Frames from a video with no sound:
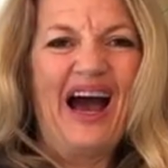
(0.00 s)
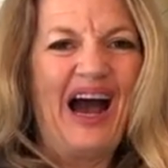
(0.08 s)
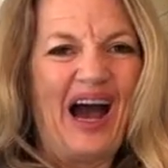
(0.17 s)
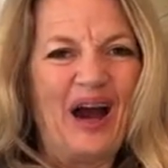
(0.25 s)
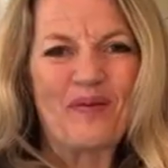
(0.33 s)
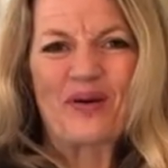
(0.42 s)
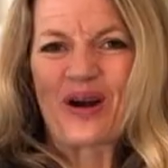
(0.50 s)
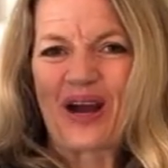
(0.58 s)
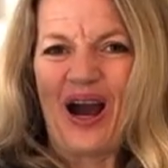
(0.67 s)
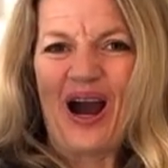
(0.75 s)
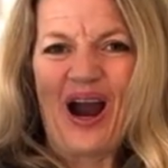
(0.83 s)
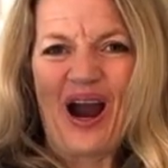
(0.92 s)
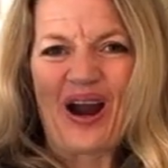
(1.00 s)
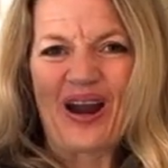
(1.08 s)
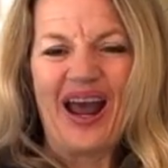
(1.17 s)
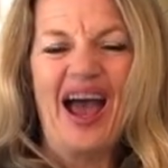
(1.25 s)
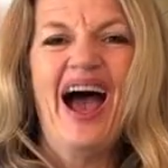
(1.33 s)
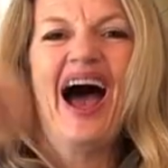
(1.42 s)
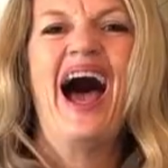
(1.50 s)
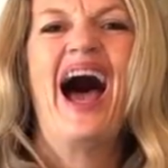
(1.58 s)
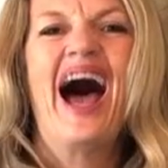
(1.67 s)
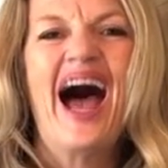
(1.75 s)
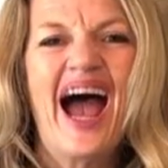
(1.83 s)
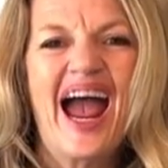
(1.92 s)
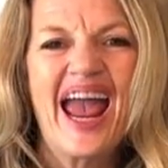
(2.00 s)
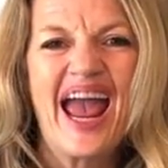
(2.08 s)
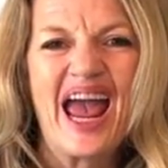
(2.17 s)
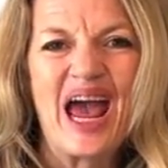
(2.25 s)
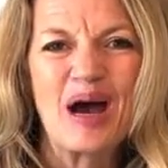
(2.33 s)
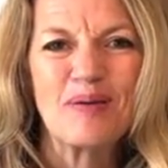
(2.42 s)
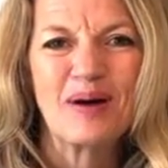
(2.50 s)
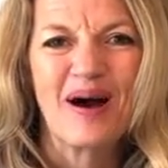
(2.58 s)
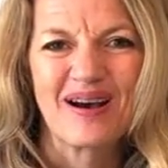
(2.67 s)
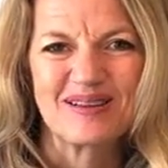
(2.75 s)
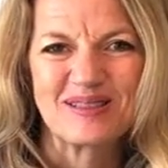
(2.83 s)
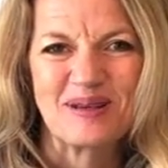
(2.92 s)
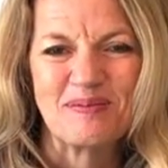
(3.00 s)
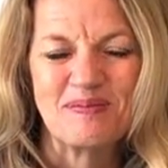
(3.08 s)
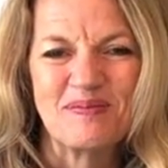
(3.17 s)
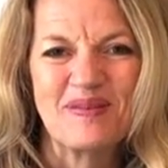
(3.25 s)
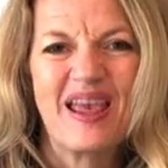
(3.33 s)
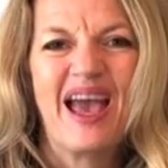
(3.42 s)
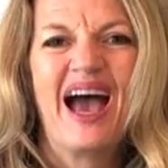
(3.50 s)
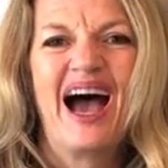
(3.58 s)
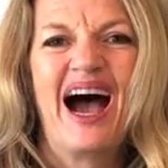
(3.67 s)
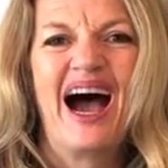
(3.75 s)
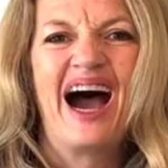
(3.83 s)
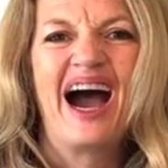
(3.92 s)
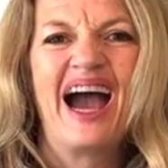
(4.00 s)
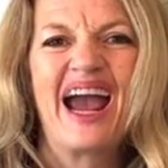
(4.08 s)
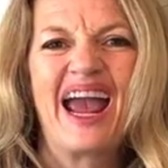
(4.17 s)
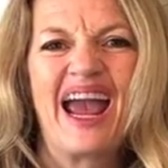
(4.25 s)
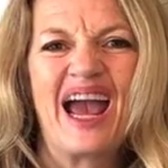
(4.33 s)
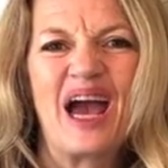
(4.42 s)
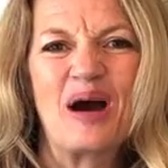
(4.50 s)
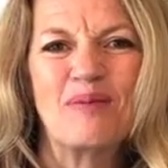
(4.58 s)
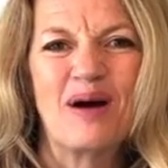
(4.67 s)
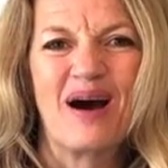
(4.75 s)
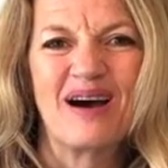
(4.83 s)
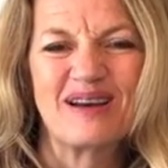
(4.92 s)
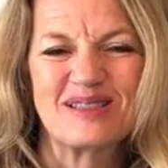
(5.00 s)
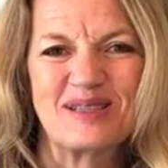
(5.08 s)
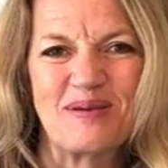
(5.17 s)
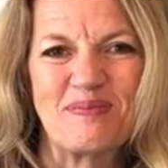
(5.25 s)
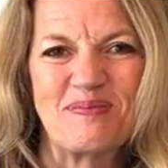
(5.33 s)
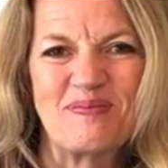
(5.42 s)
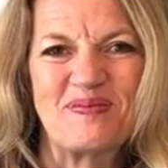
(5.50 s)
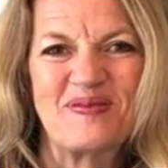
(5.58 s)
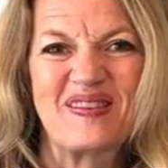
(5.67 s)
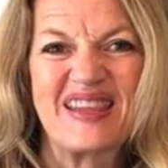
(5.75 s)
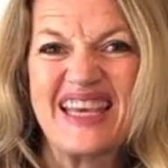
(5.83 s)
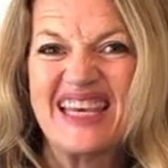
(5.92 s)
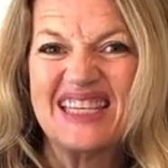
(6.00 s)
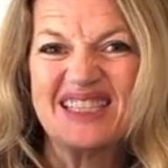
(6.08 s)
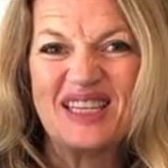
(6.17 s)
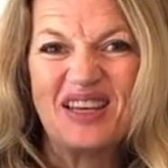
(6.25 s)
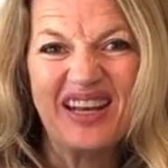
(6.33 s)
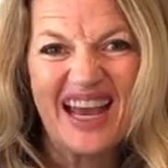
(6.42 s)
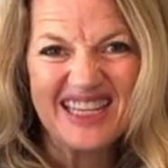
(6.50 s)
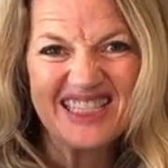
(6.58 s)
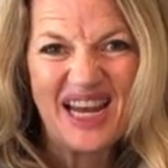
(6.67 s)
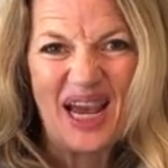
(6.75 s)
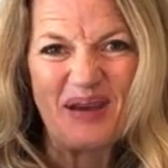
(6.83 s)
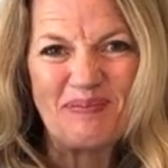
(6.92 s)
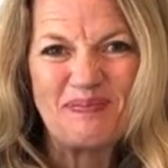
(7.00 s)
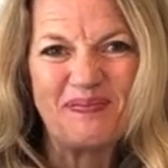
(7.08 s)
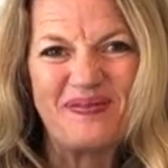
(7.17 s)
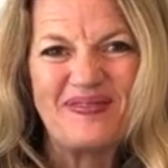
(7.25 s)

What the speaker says: I work hard. I am awesome. I am awesome. See you next time.